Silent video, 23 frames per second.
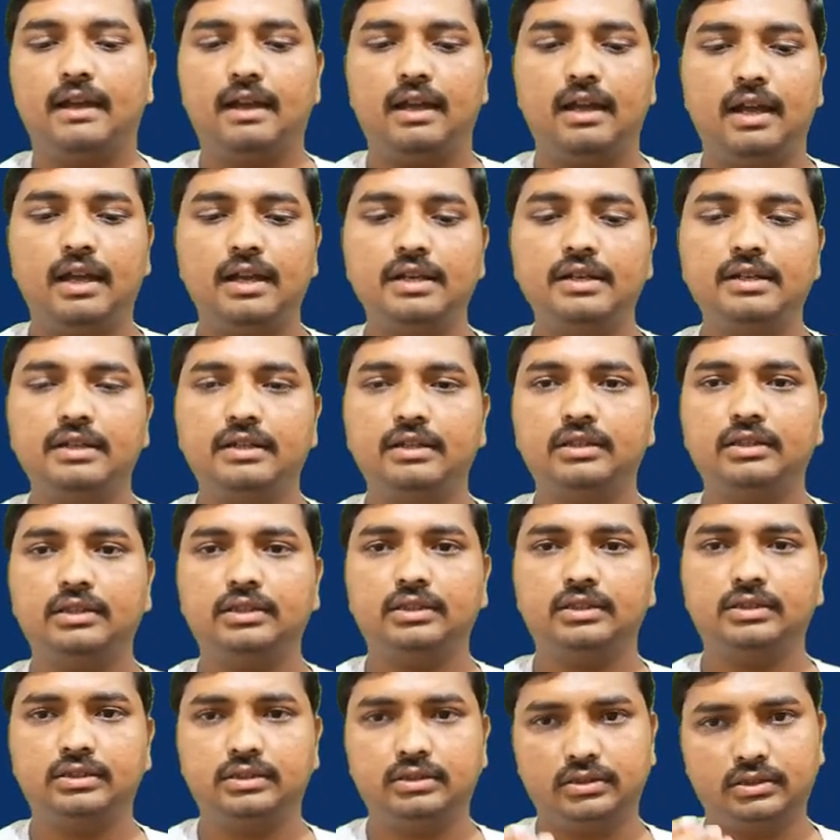And
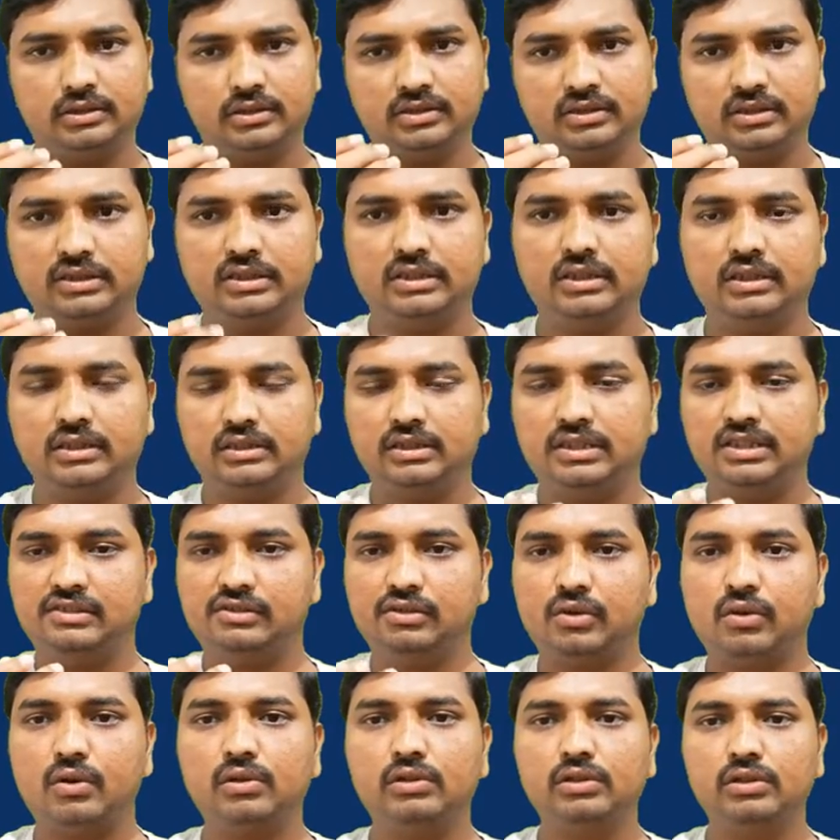these
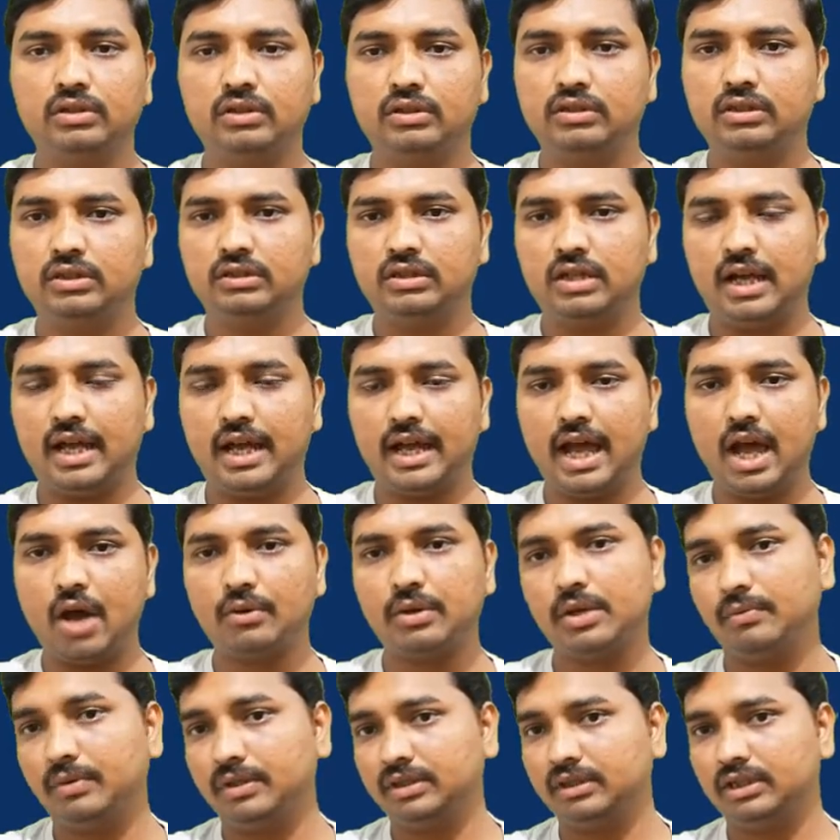are all I have
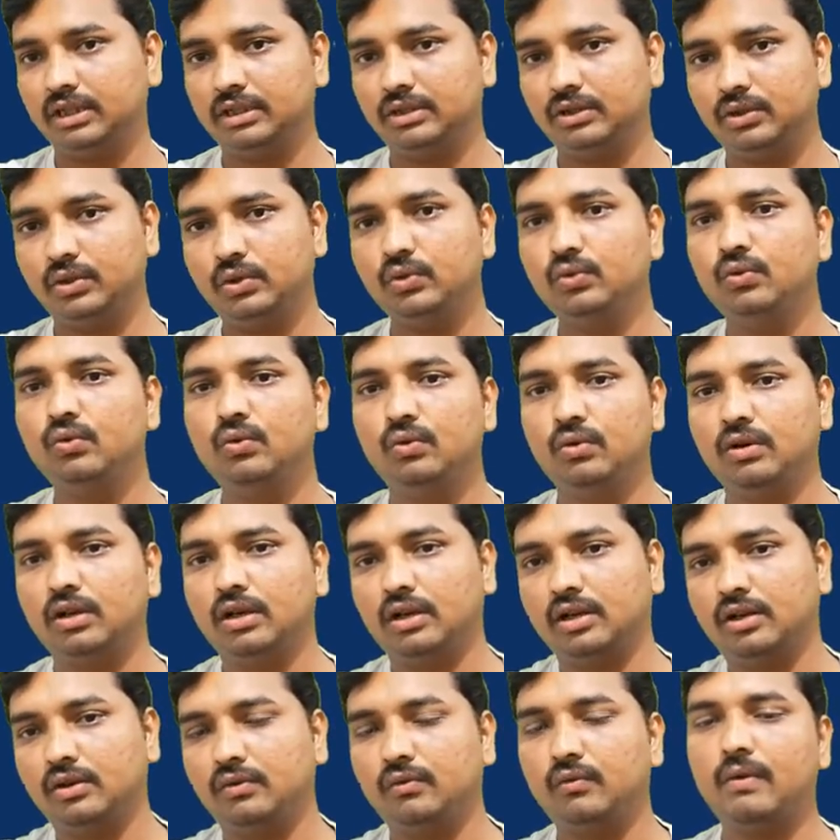given the two
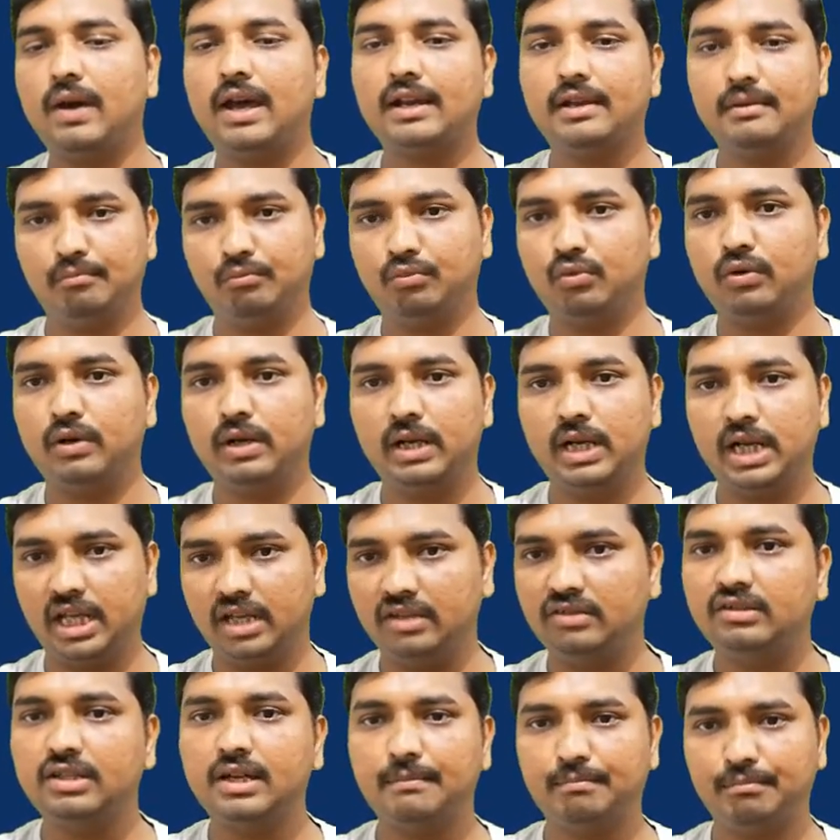very important
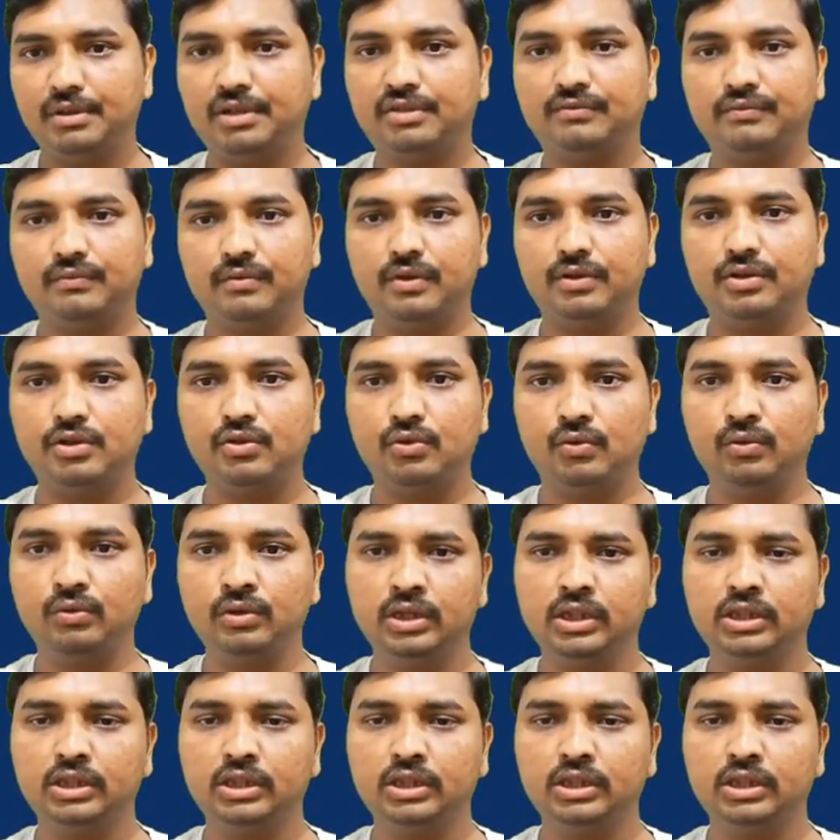examples for you.